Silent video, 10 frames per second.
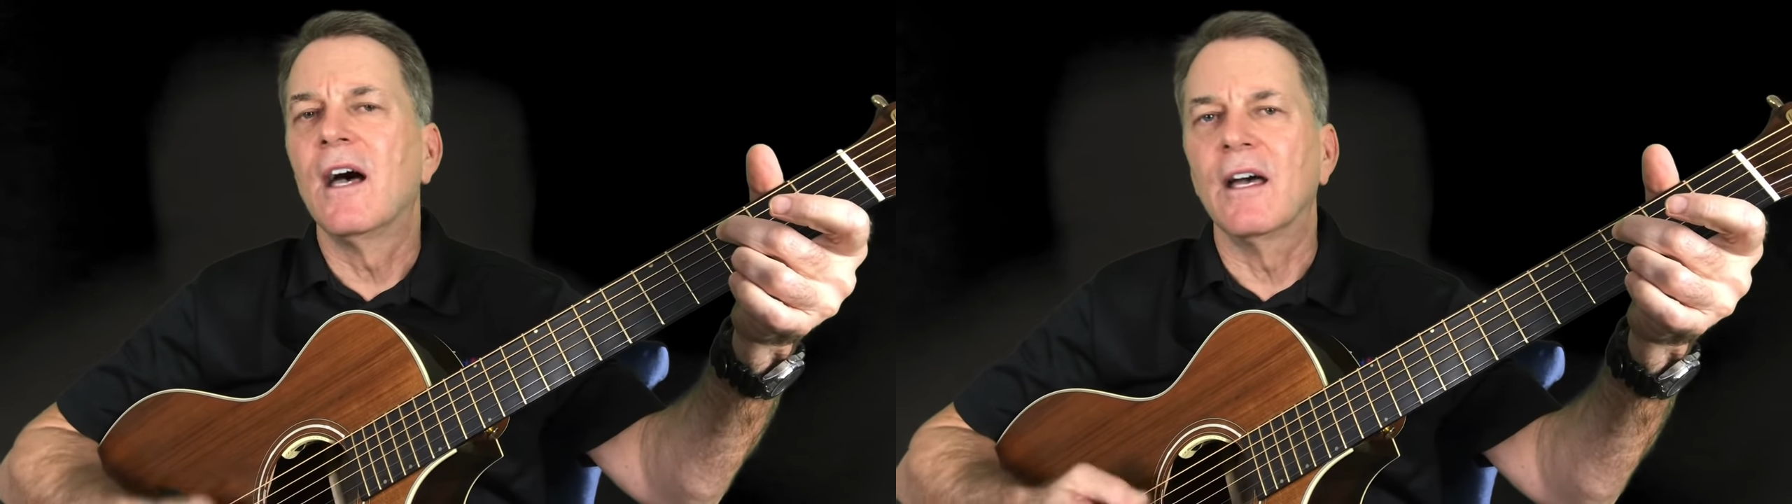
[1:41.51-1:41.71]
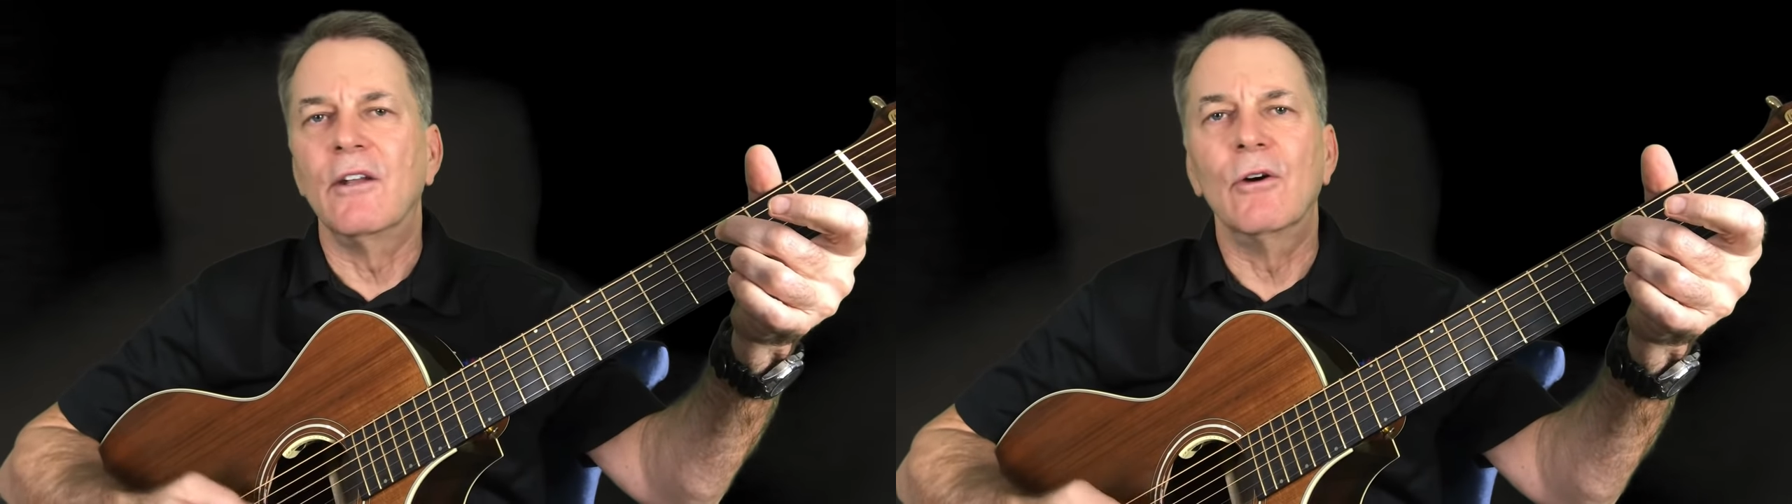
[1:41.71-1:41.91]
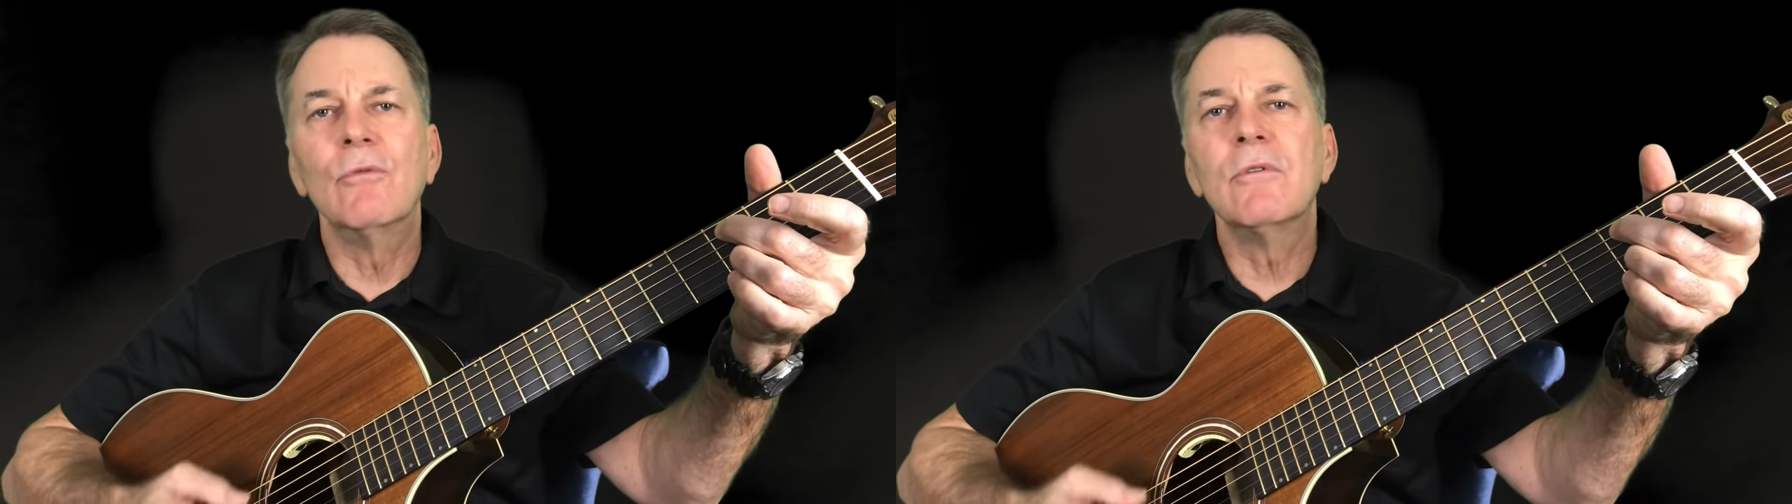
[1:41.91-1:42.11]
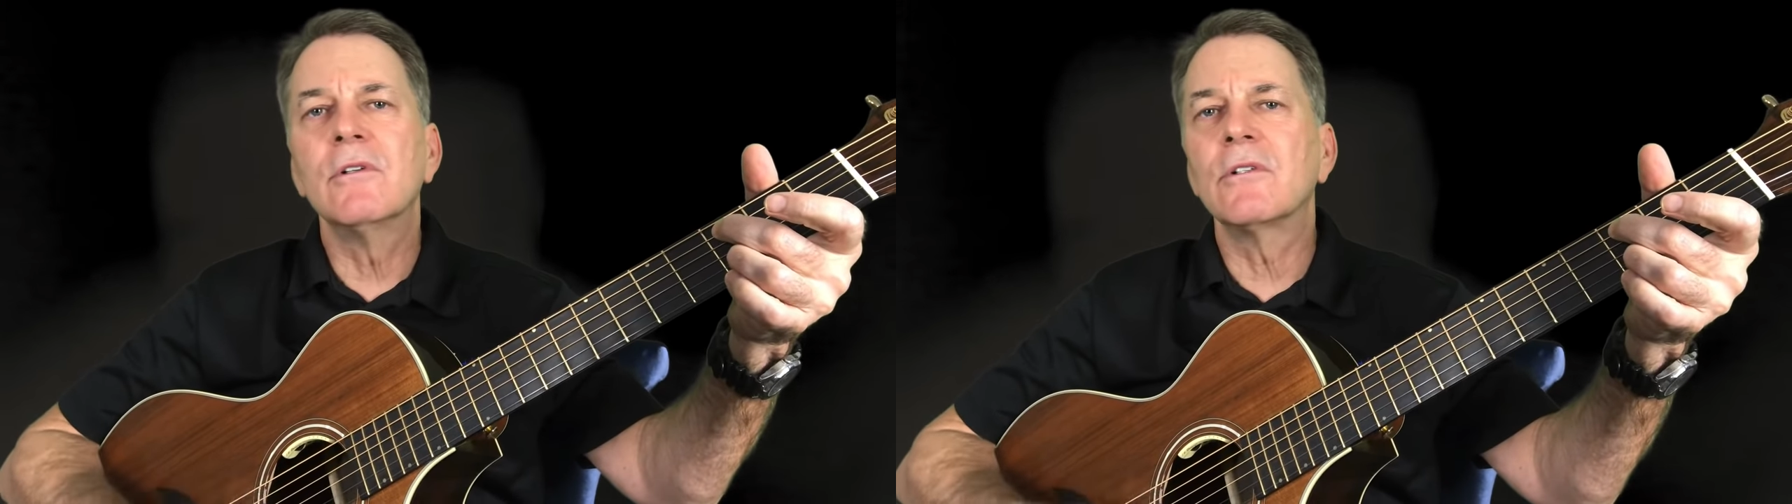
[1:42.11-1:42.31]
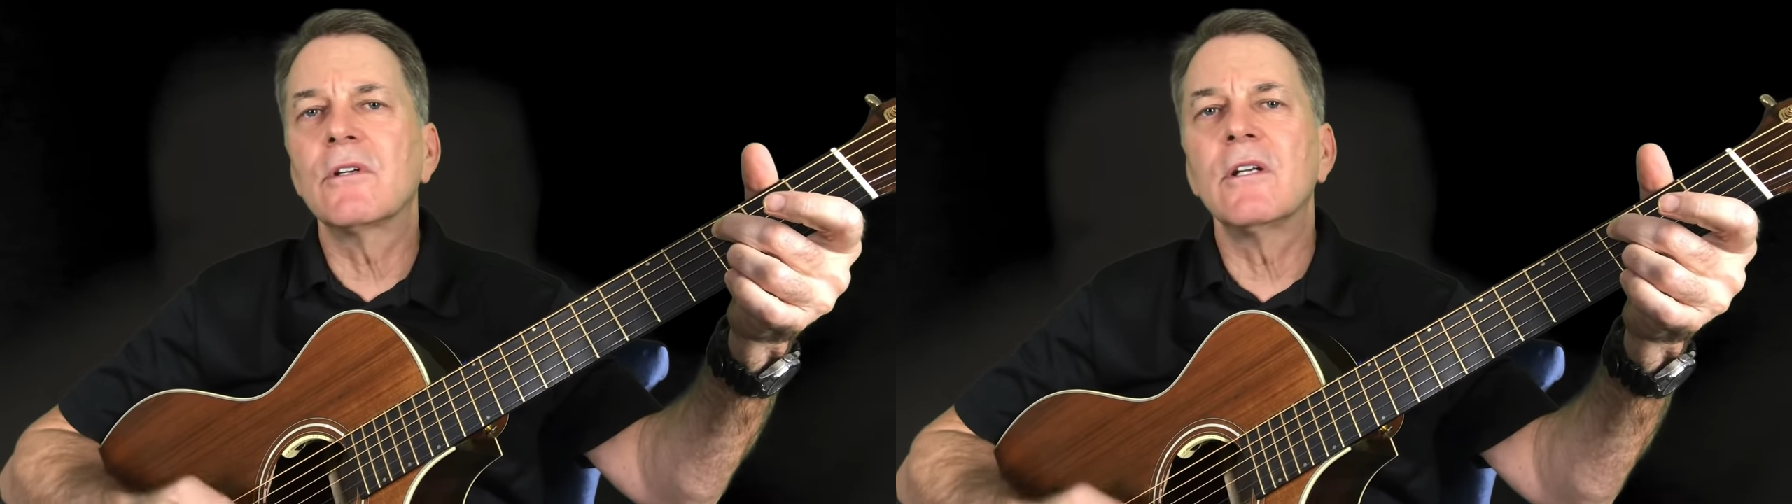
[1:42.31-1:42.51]
I don't
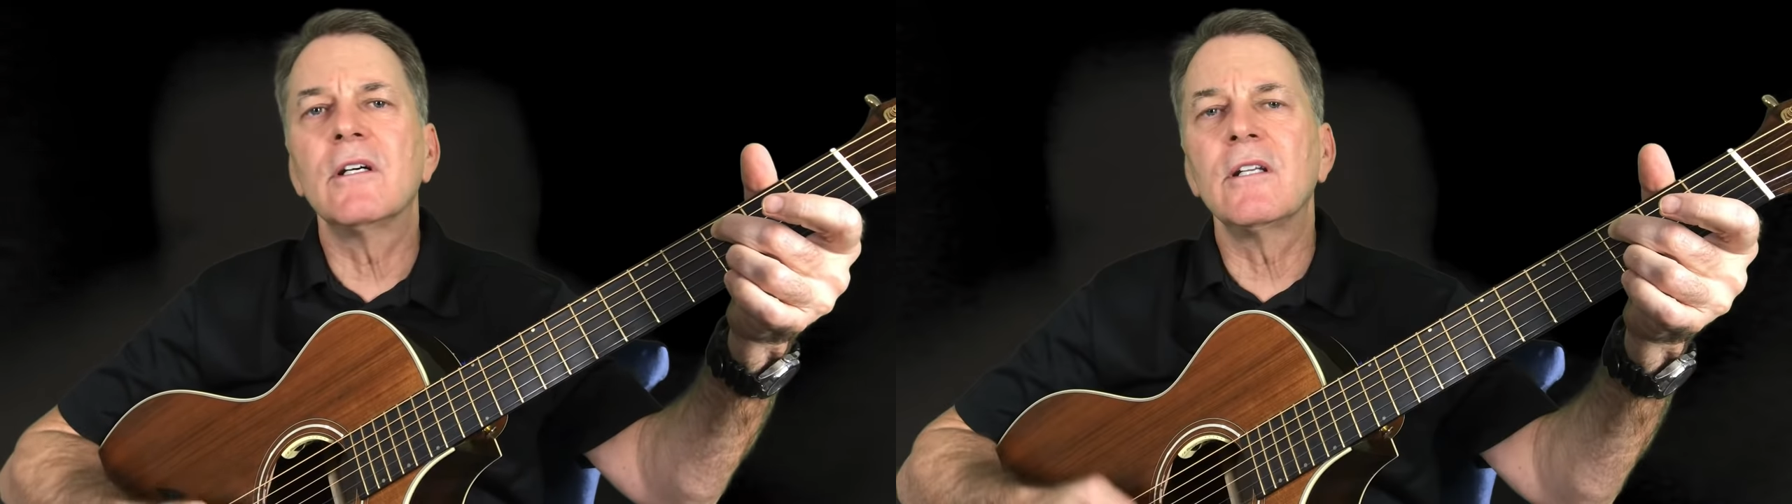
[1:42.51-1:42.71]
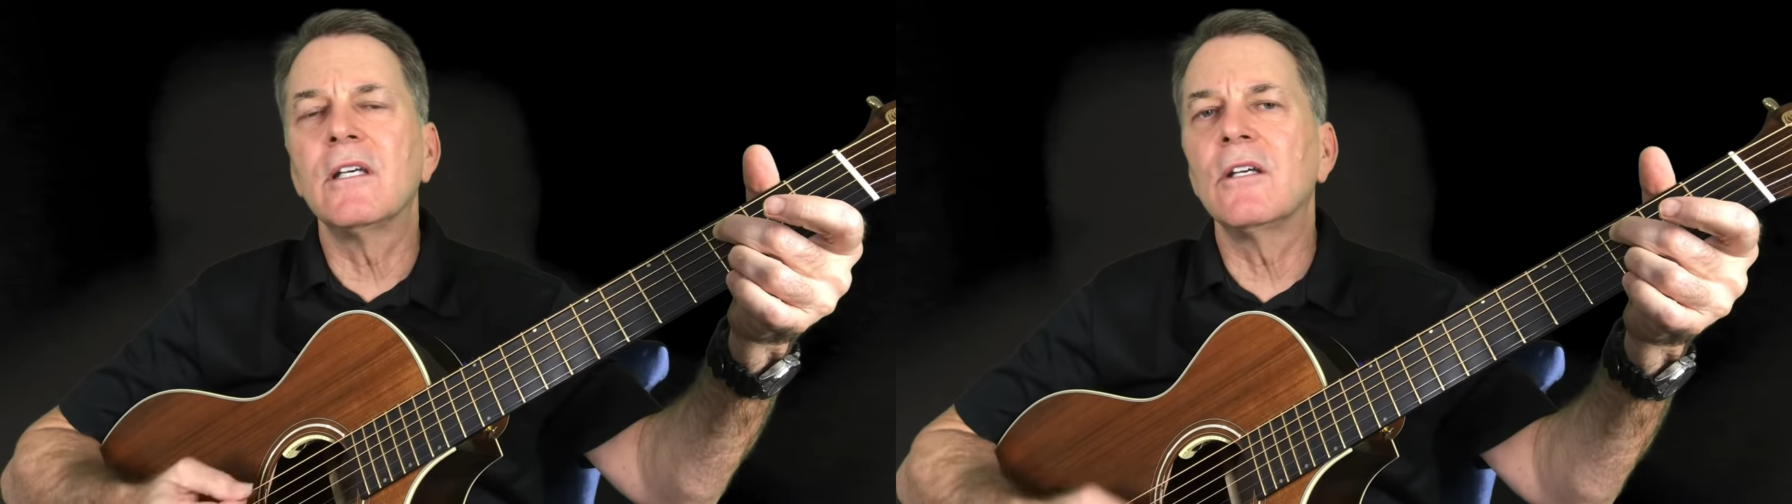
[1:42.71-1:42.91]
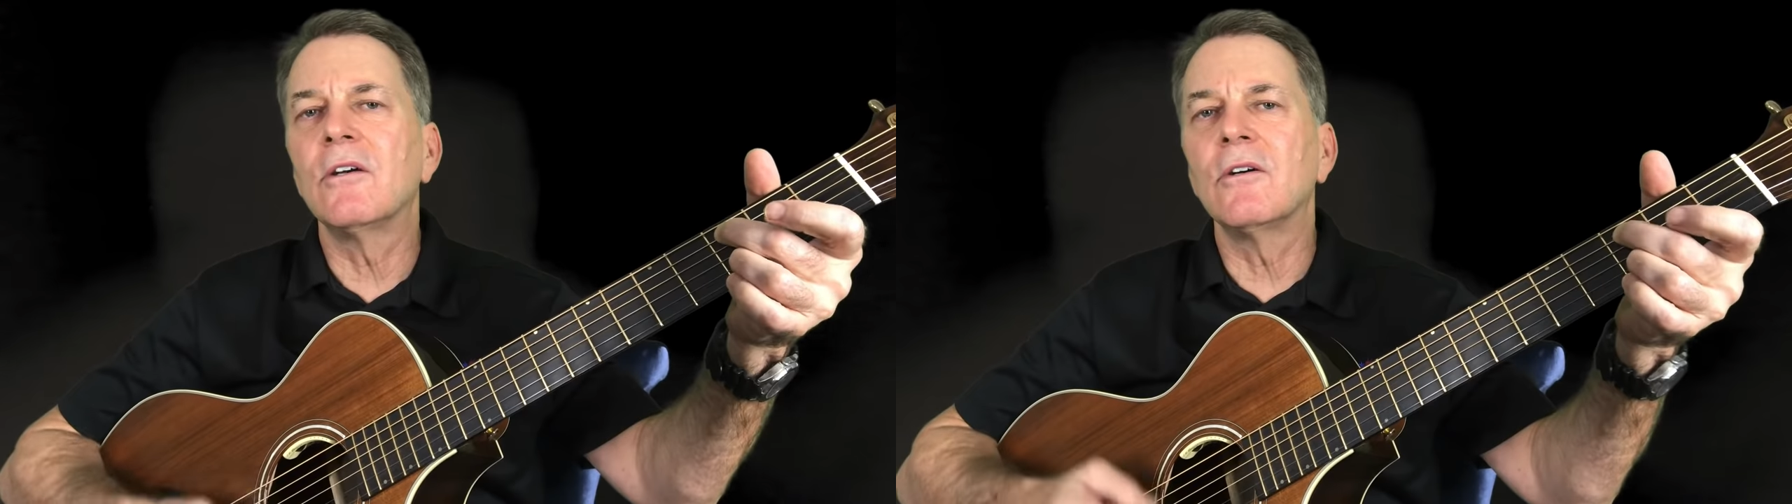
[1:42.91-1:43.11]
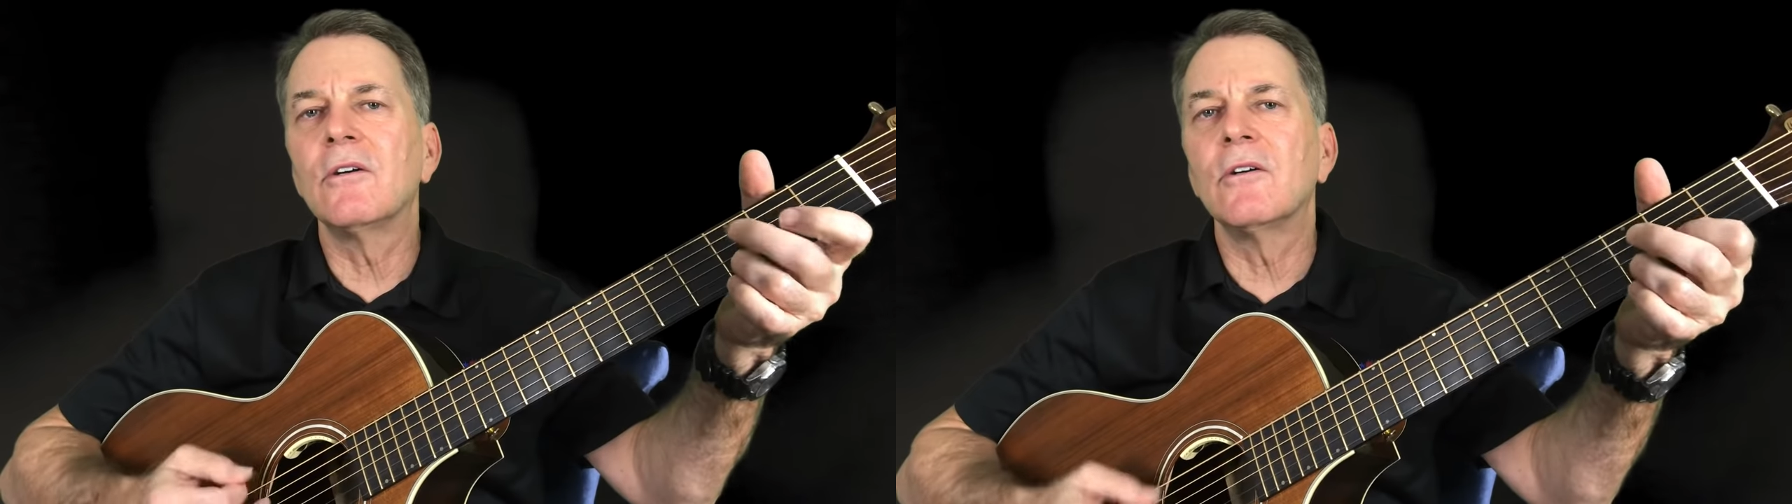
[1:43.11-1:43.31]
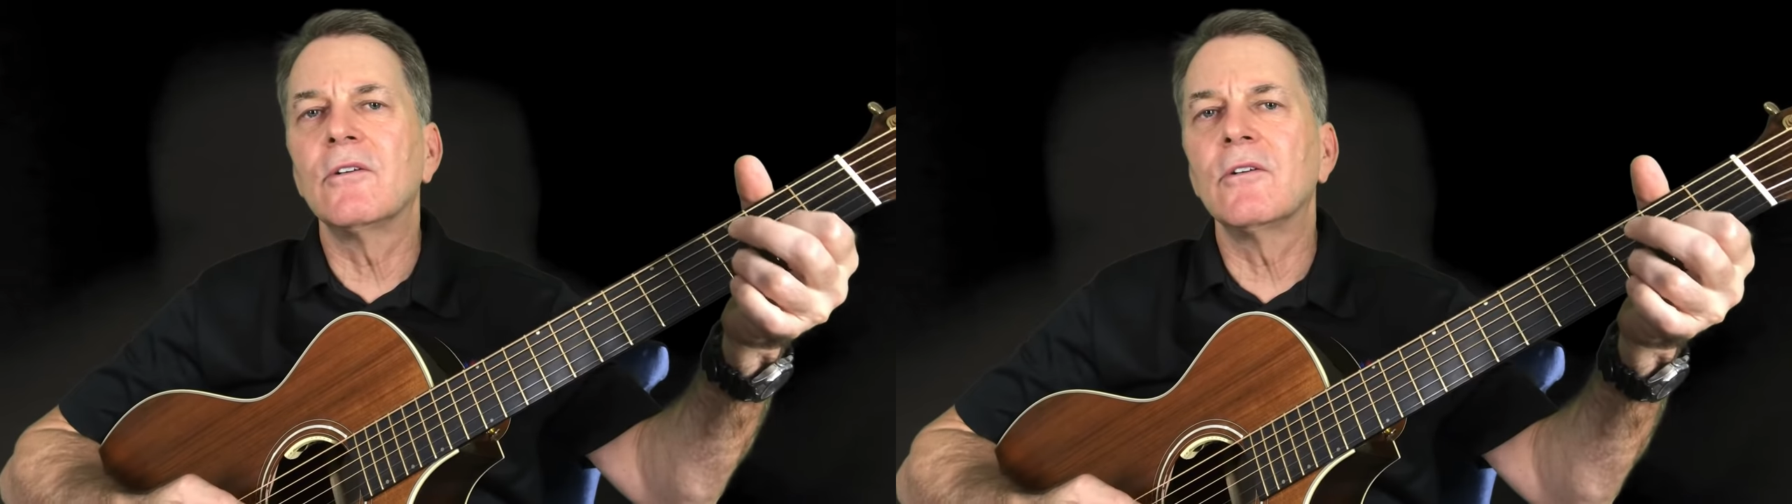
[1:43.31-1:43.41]
want none at all.